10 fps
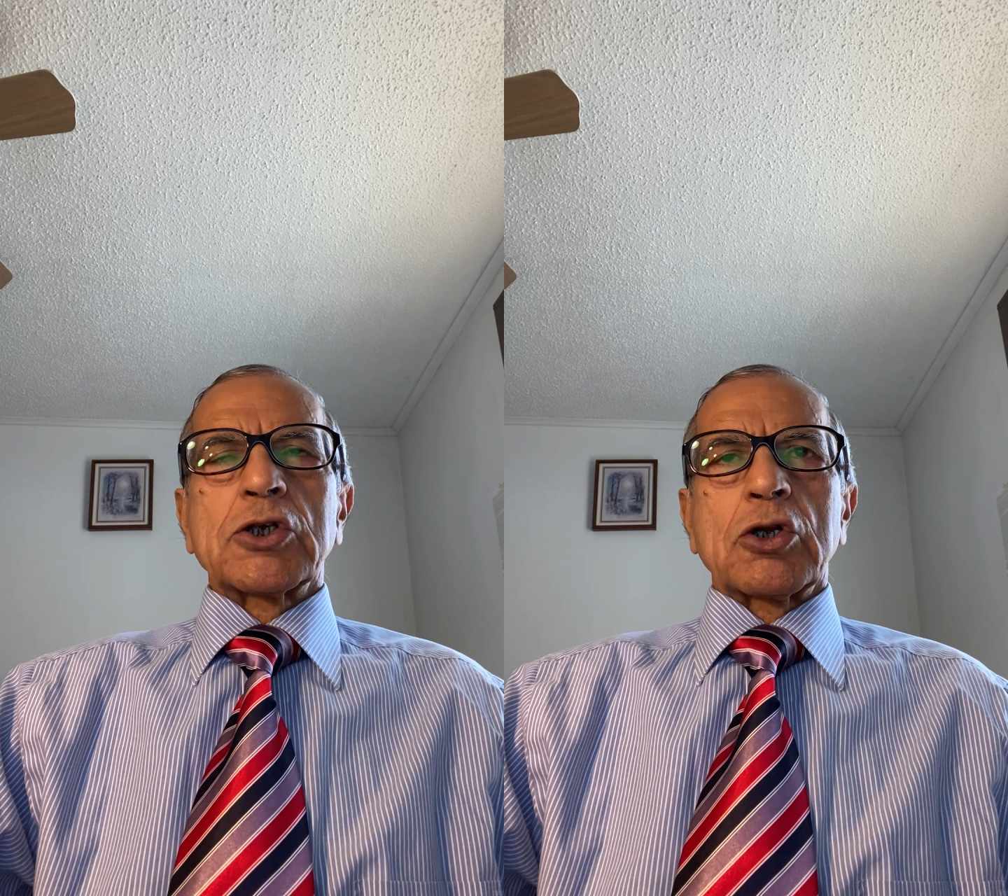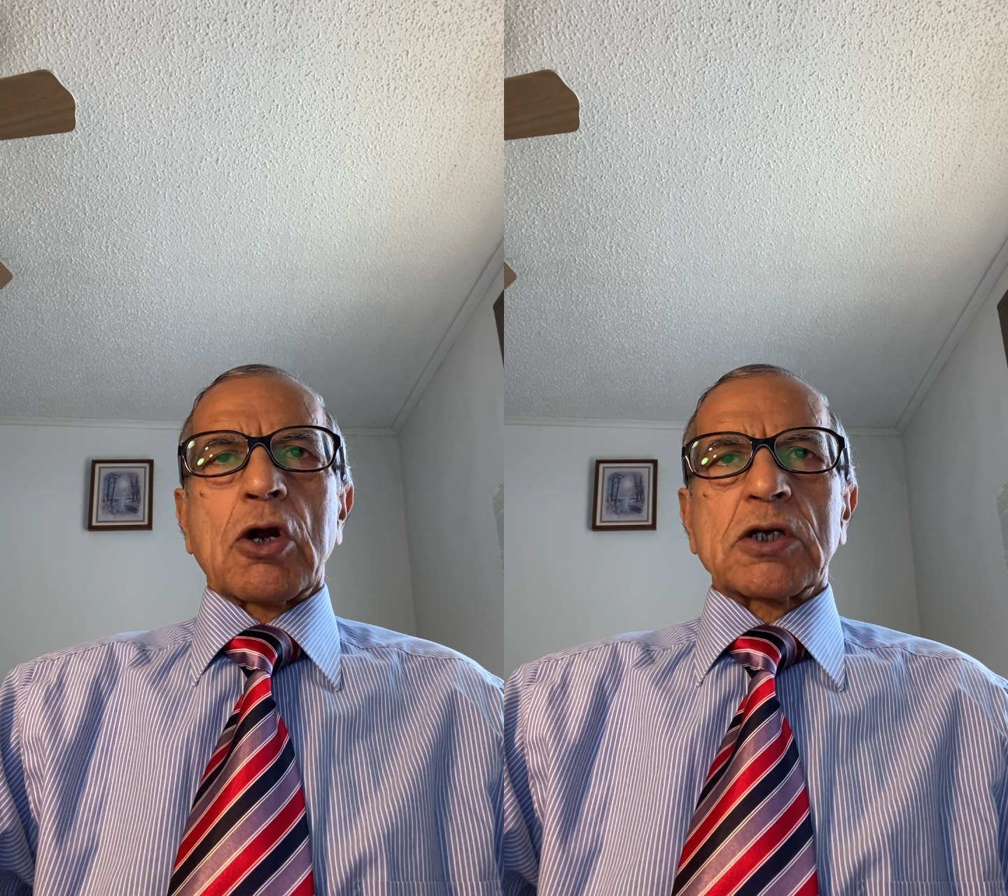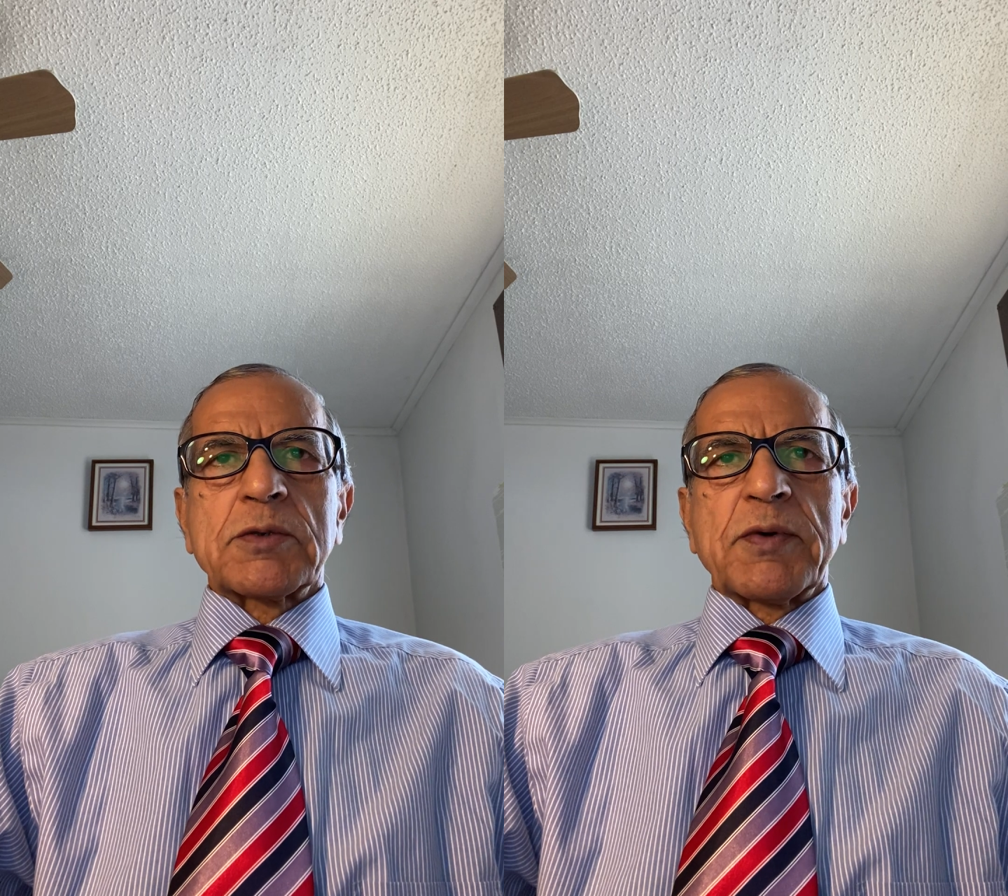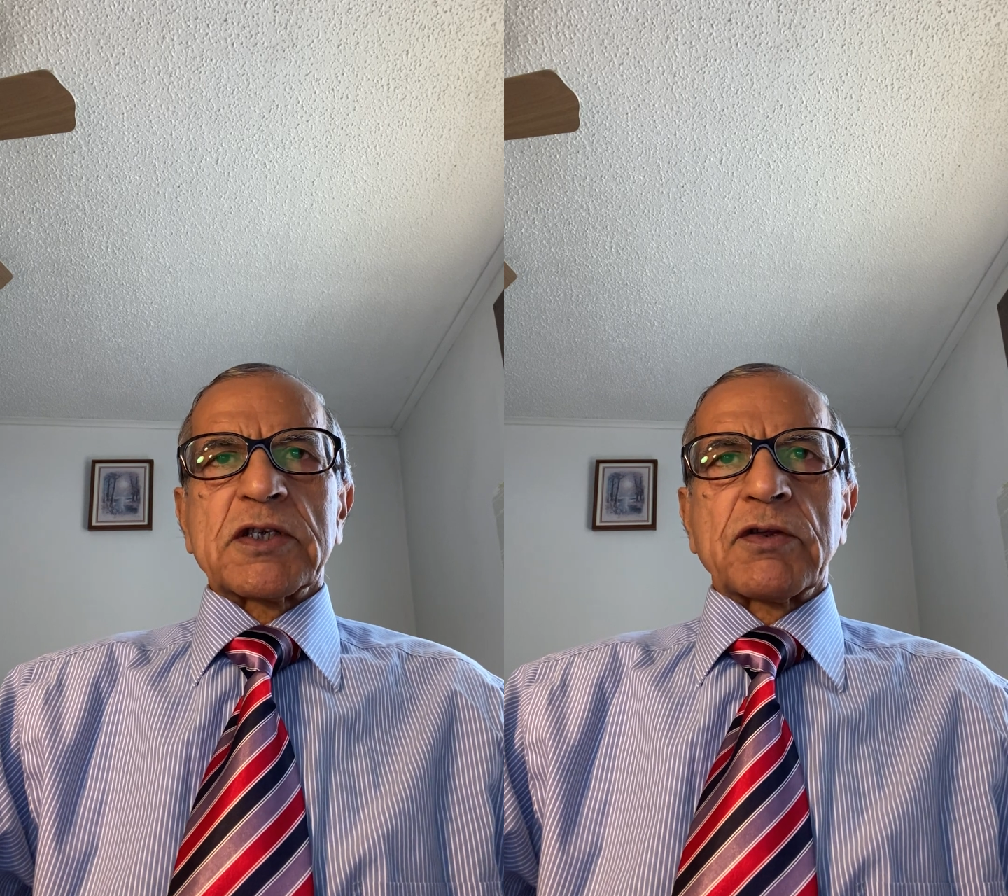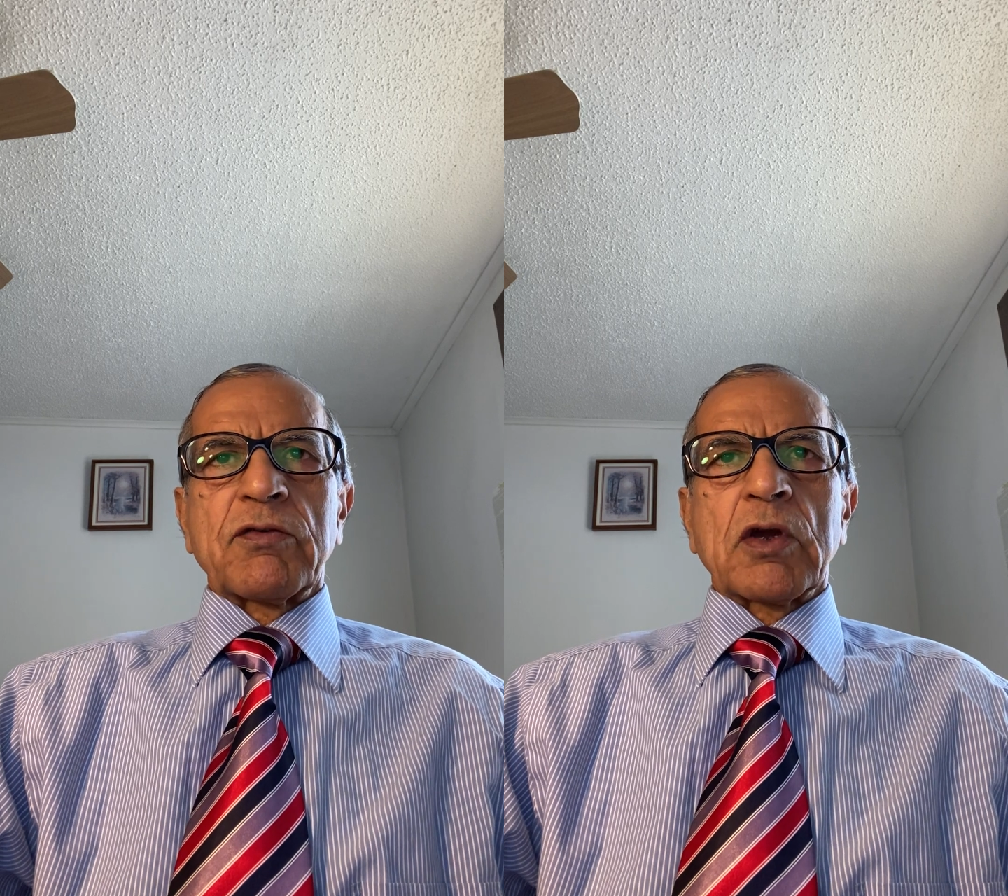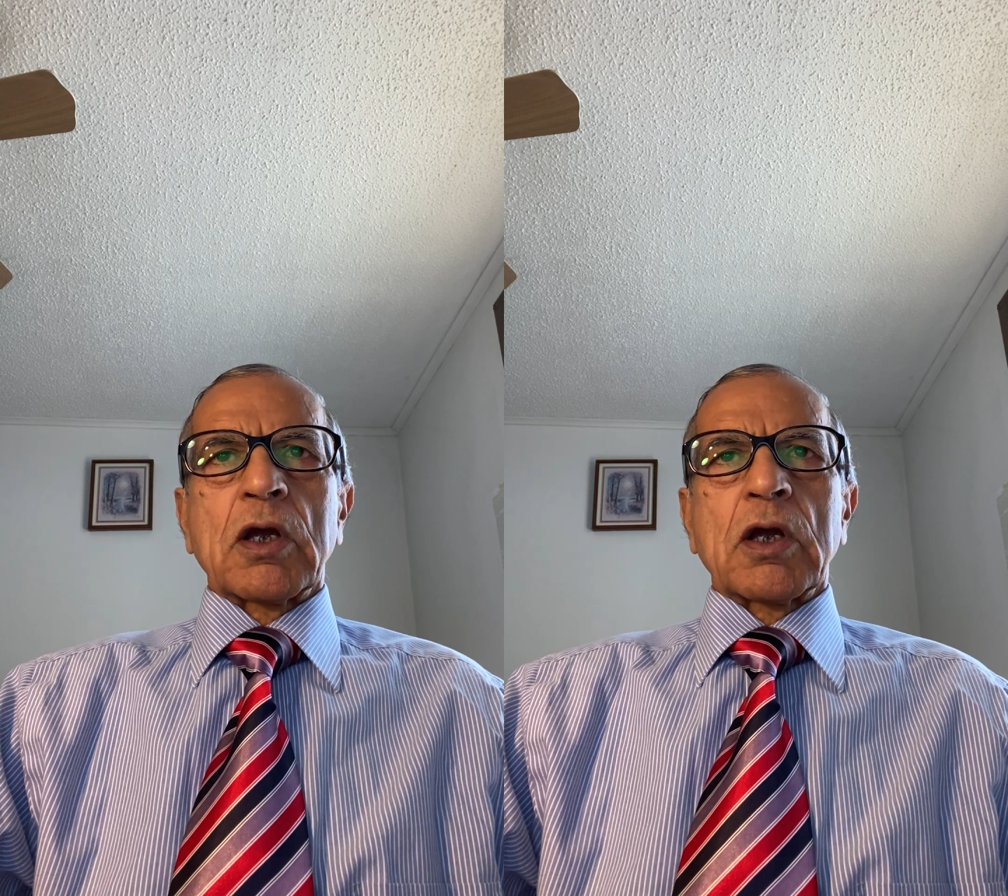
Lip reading: are not specific,